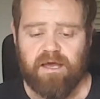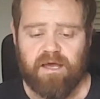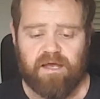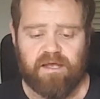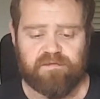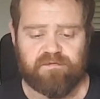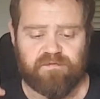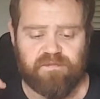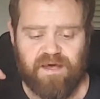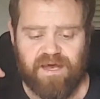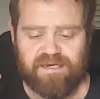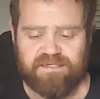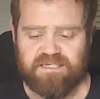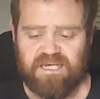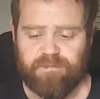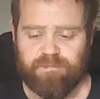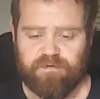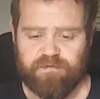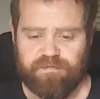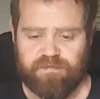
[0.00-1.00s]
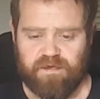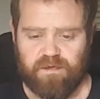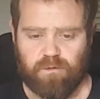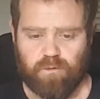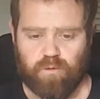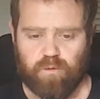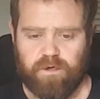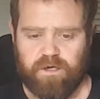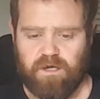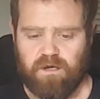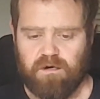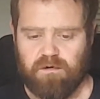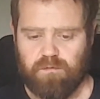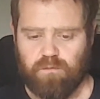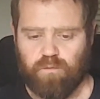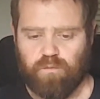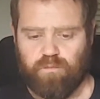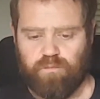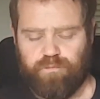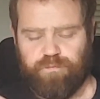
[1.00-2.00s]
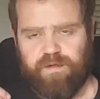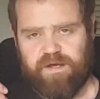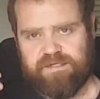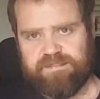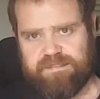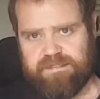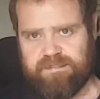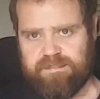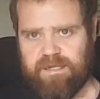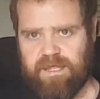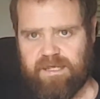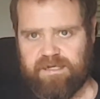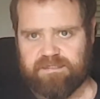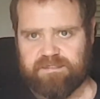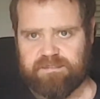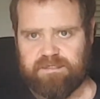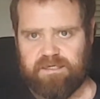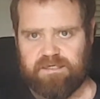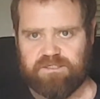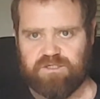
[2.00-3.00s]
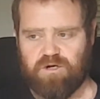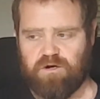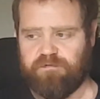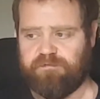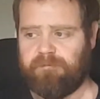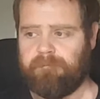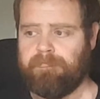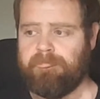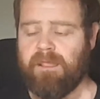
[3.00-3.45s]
It's that type of thing where that's the next stage of.